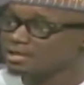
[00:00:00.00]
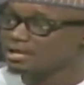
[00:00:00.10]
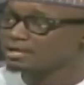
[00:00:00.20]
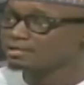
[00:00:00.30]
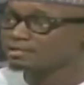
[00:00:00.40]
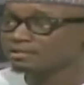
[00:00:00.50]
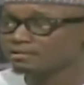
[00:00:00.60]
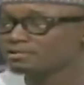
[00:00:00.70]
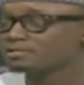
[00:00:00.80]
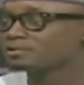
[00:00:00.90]
and
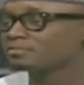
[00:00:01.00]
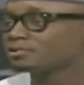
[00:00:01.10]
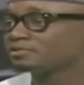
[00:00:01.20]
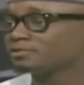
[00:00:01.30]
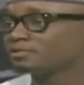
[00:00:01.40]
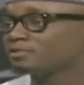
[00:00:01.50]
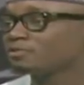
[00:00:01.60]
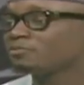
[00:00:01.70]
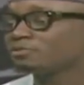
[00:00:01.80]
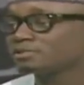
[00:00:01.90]
the system is
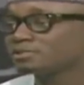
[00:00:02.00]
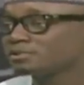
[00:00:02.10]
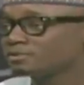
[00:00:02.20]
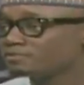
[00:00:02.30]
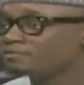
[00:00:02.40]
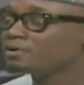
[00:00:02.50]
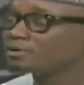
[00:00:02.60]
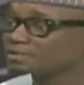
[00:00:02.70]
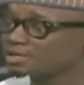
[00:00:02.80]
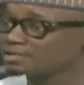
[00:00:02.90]
almost
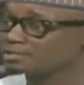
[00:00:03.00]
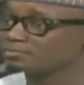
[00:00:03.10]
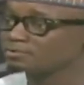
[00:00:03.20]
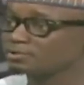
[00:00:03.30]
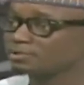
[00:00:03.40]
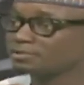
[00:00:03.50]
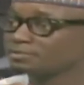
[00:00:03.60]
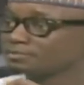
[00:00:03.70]
failed, as they put it.